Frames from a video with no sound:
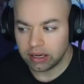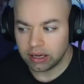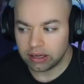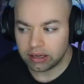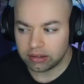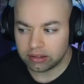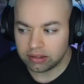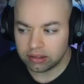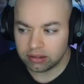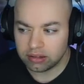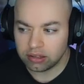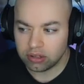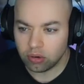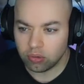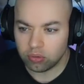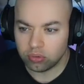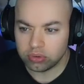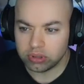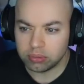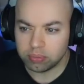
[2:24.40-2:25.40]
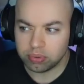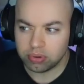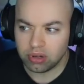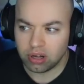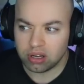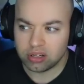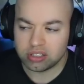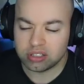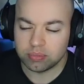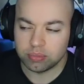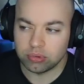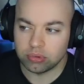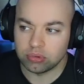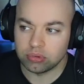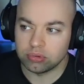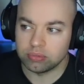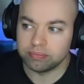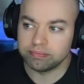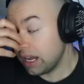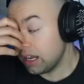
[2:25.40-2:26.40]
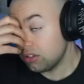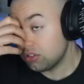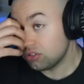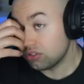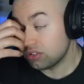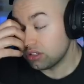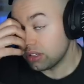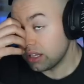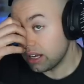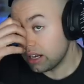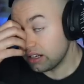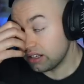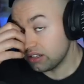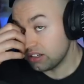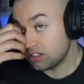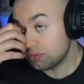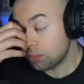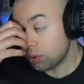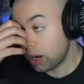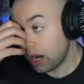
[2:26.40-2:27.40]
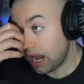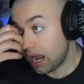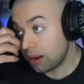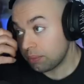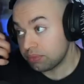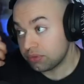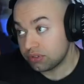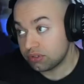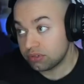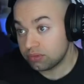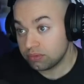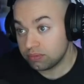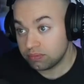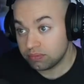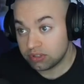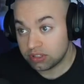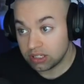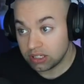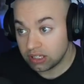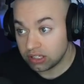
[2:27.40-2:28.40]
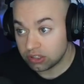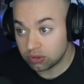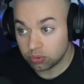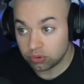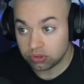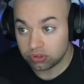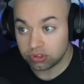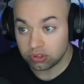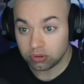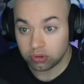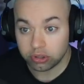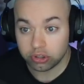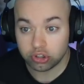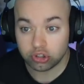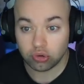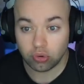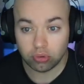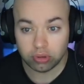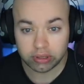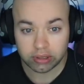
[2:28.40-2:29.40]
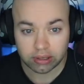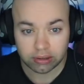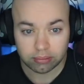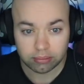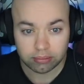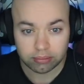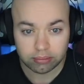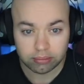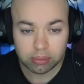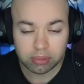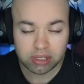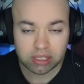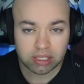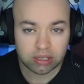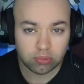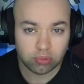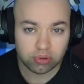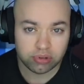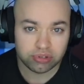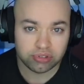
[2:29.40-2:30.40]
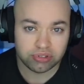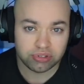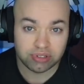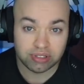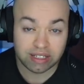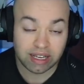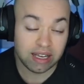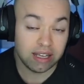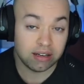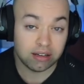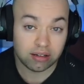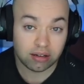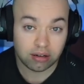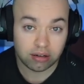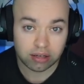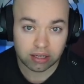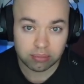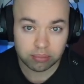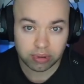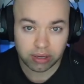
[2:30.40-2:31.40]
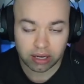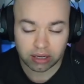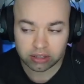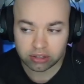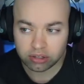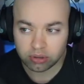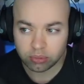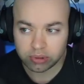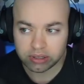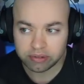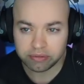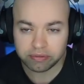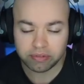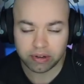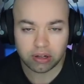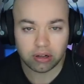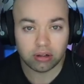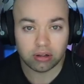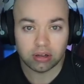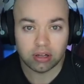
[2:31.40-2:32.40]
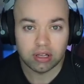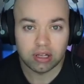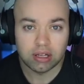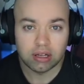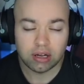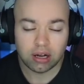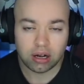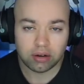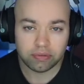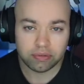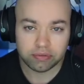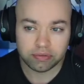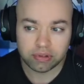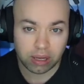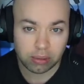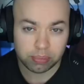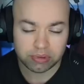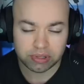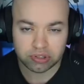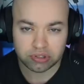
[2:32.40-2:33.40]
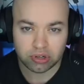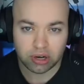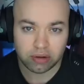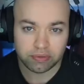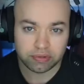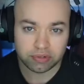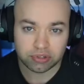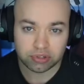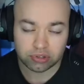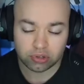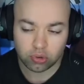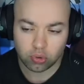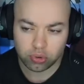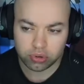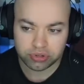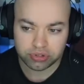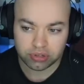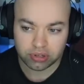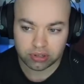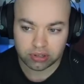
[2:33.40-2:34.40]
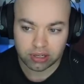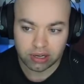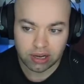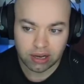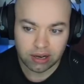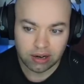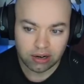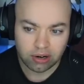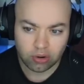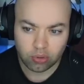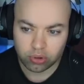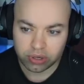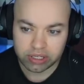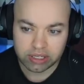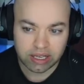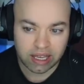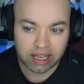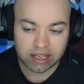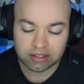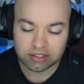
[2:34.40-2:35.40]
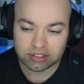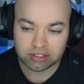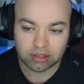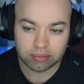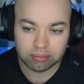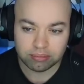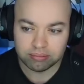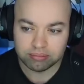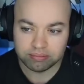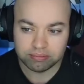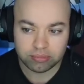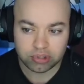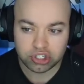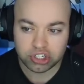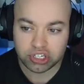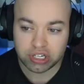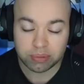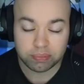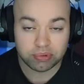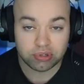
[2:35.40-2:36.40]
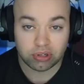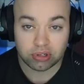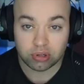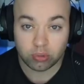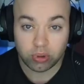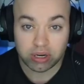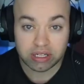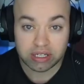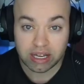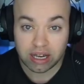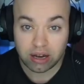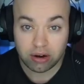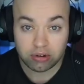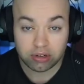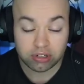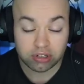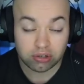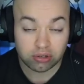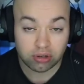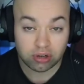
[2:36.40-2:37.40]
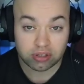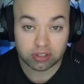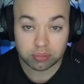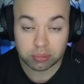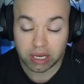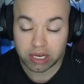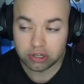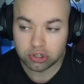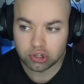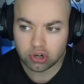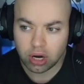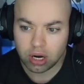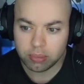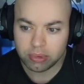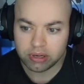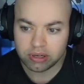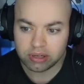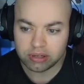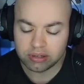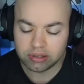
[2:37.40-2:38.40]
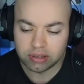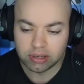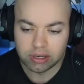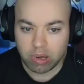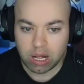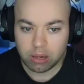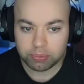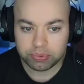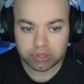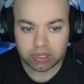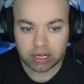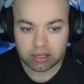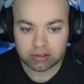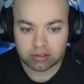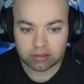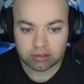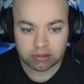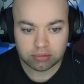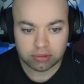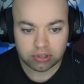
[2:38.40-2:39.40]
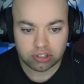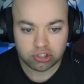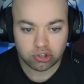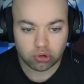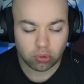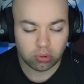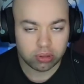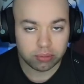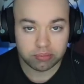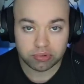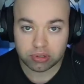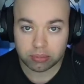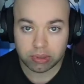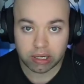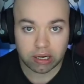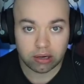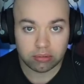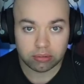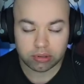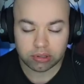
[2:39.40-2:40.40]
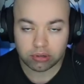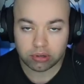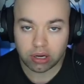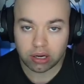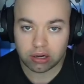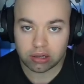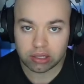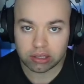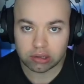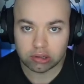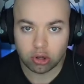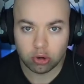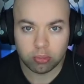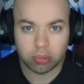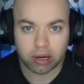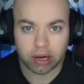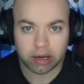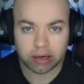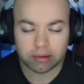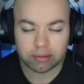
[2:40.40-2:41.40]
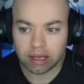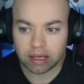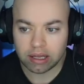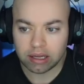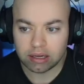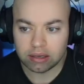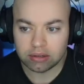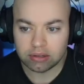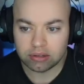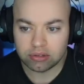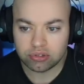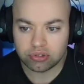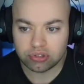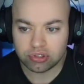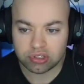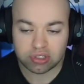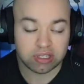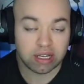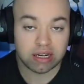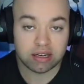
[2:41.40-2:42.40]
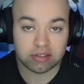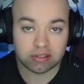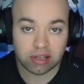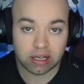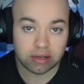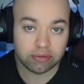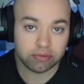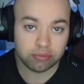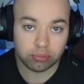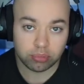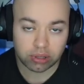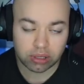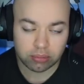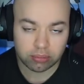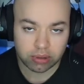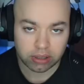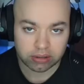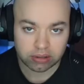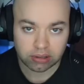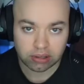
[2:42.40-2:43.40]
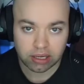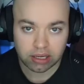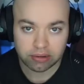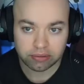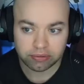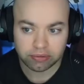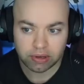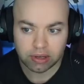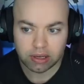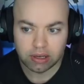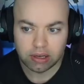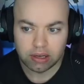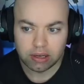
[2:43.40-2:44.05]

And I think the only plausible answer to that is perhaps Sidious was, you know, controlling him. Maybe he was dead on impact, you know, when he fell off of Palpatine's office in Coruscant, or he hit some ships on the way down and, you know, got some head trauma, and Palpatine had to control him somehow, you know, kind of like Lobot, and sustain his life and bring him back to life.